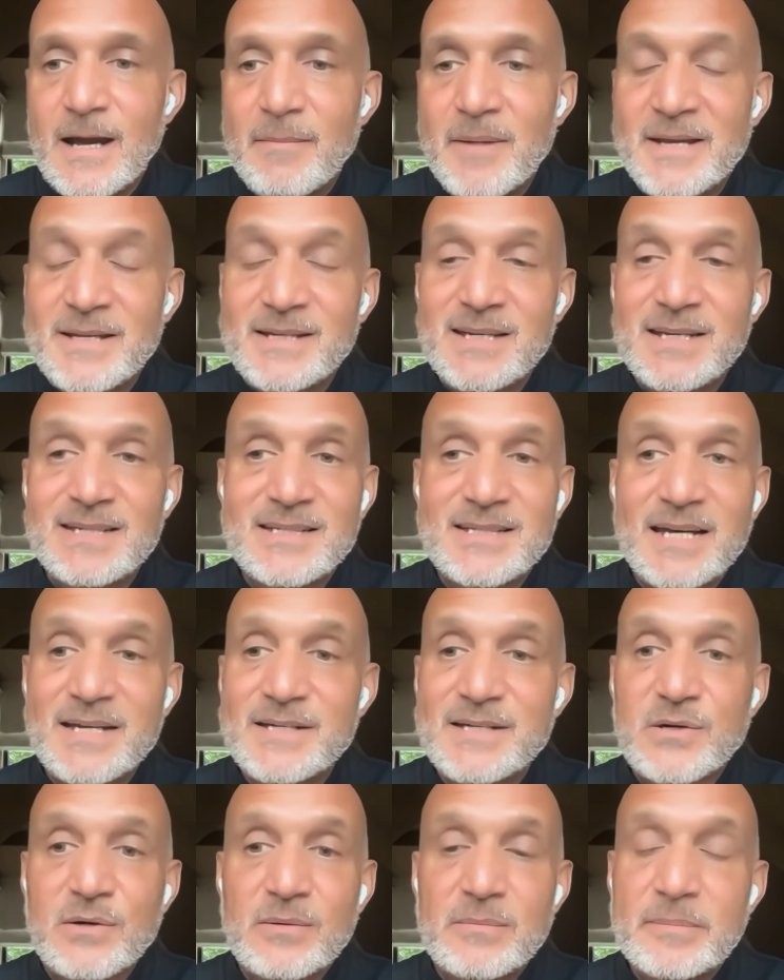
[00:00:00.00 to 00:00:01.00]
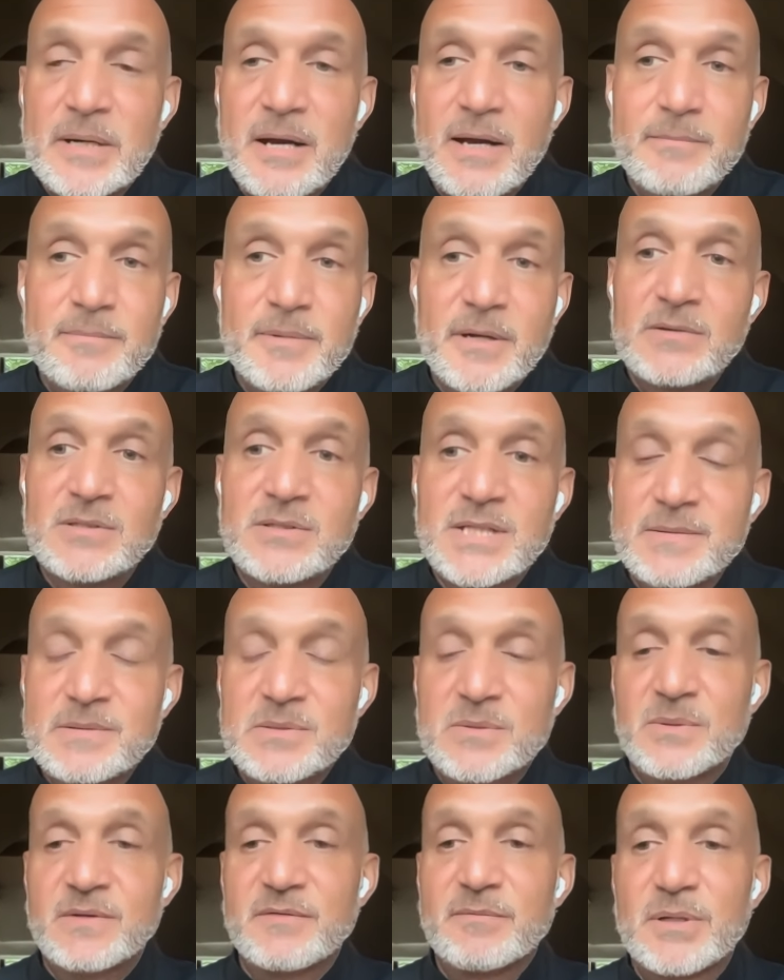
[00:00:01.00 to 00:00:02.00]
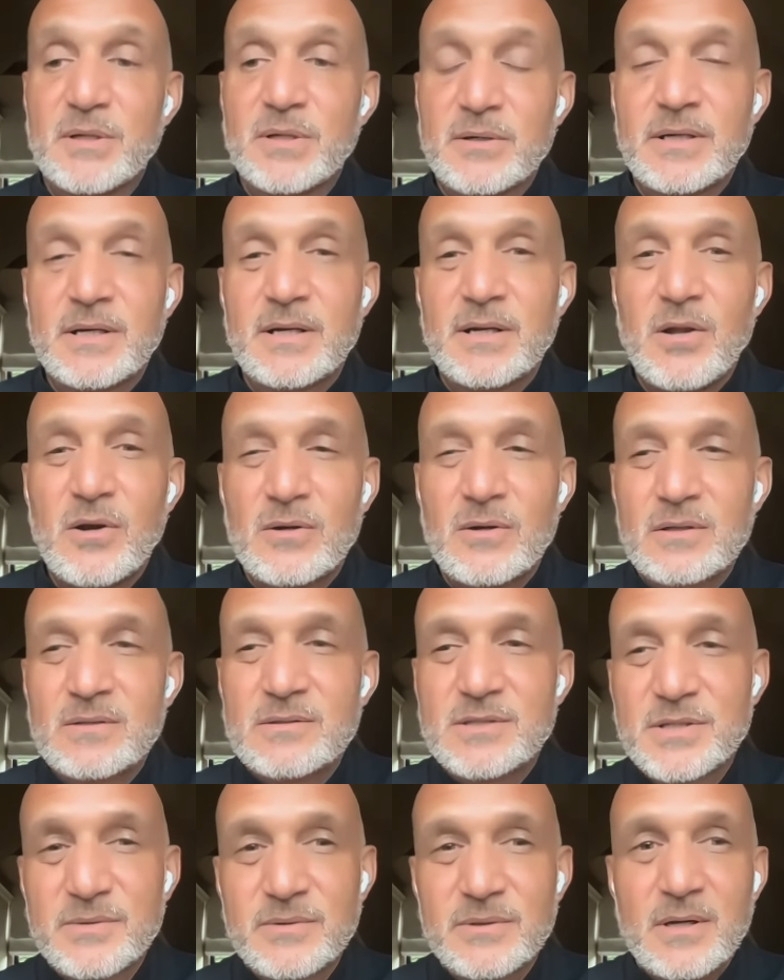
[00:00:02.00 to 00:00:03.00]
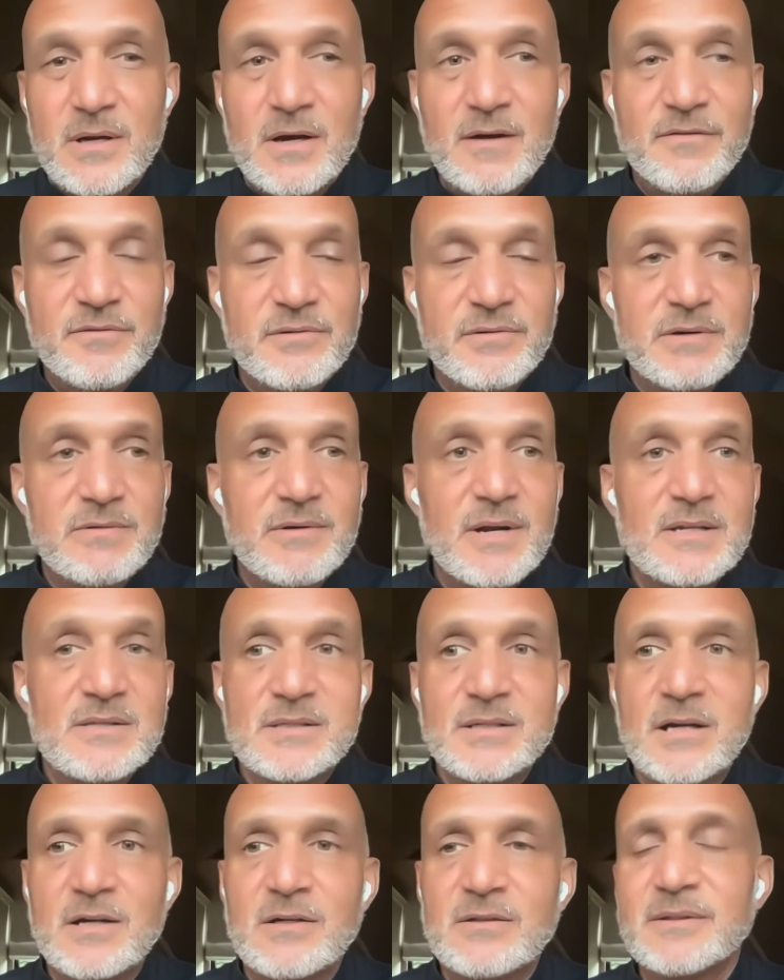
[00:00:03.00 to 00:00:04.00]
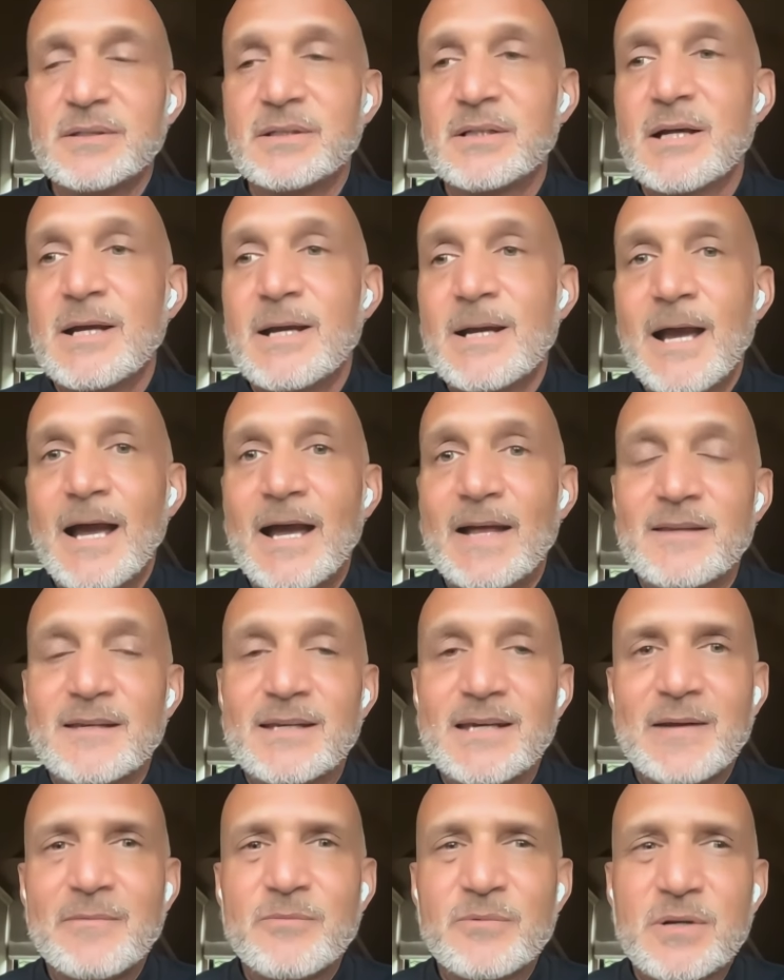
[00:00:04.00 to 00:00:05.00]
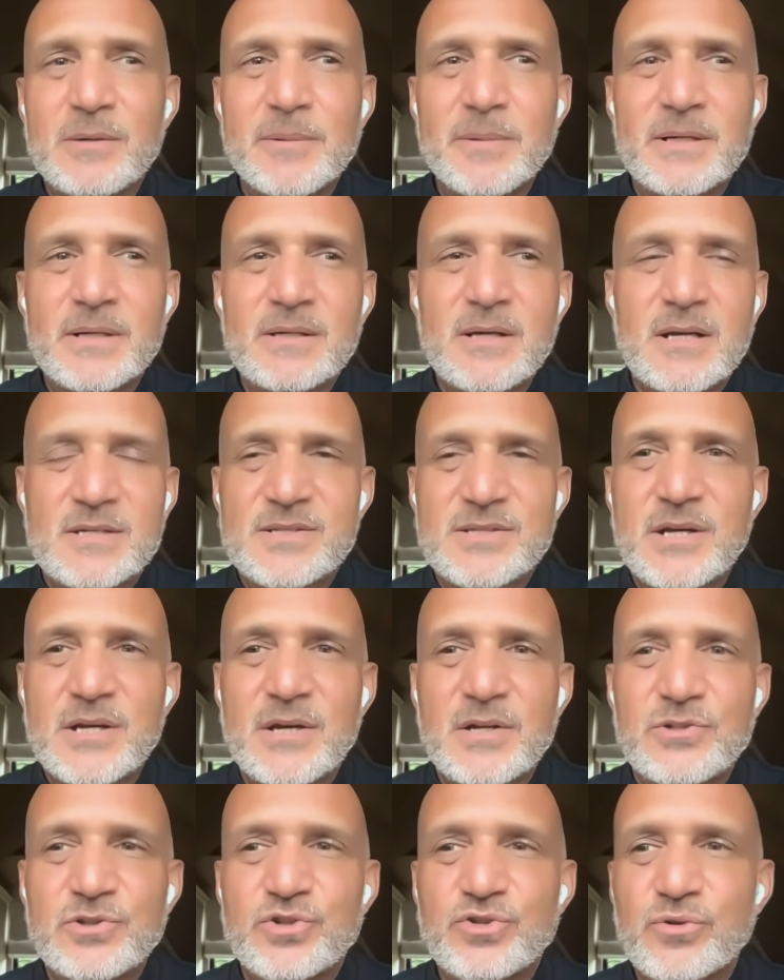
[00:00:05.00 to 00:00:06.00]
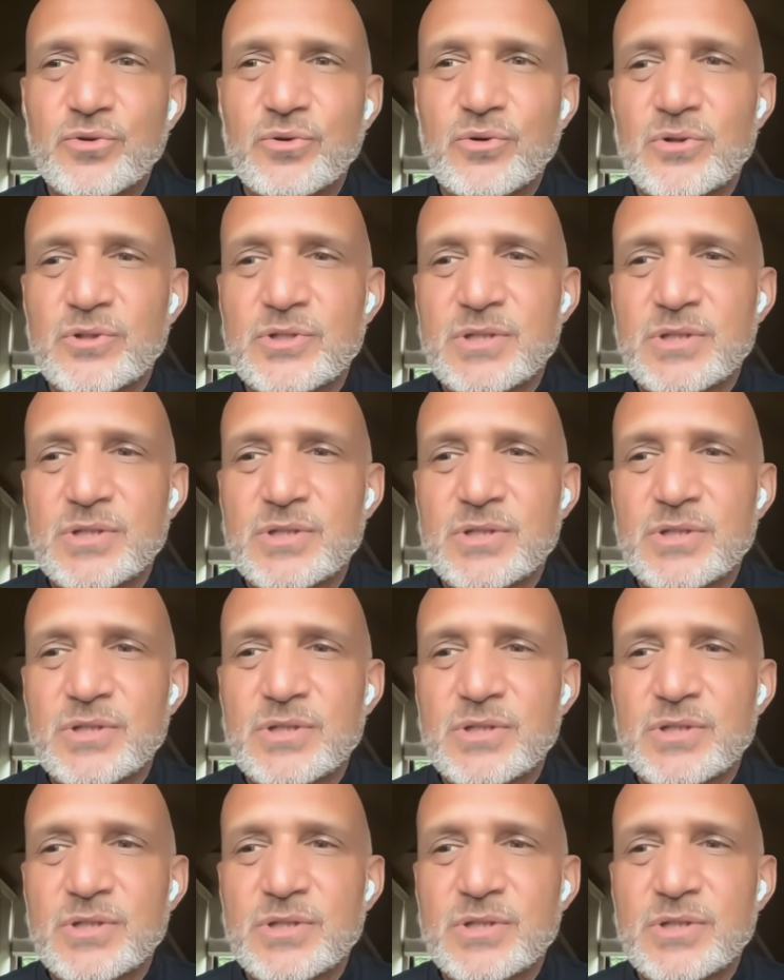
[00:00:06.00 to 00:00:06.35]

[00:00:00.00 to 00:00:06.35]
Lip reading: In days gone by, both teams would have plodded along at 2.5-3 runs and over, and the game would have been a certain draw.